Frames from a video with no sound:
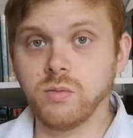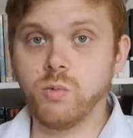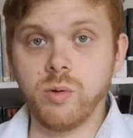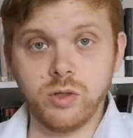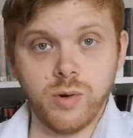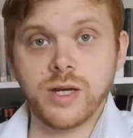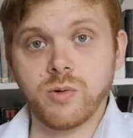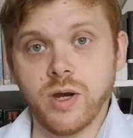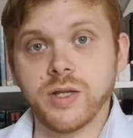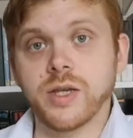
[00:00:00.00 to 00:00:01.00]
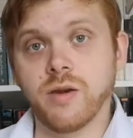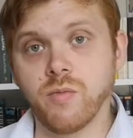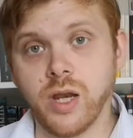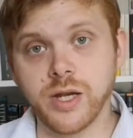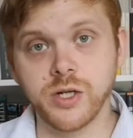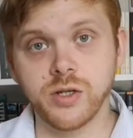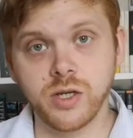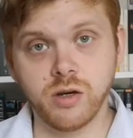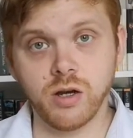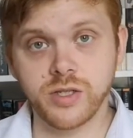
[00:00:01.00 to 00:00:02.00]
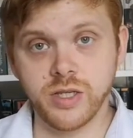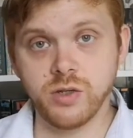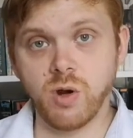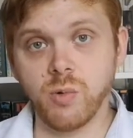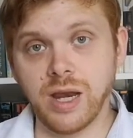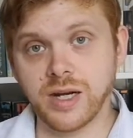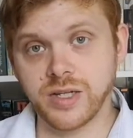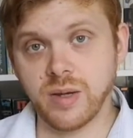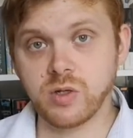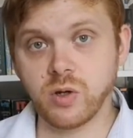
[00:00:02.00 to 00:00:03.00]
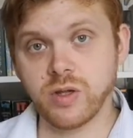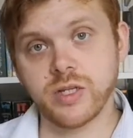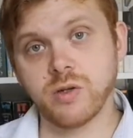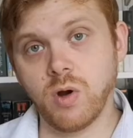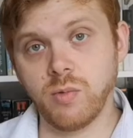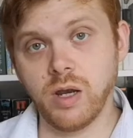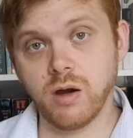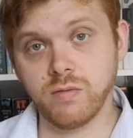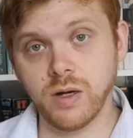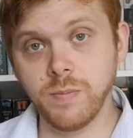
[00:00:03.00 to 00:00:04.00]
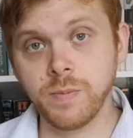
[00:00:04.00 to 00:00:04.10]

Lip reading: we will do X, Y and Z in relation to costs. This is what we'll accept or this is what we'll offer.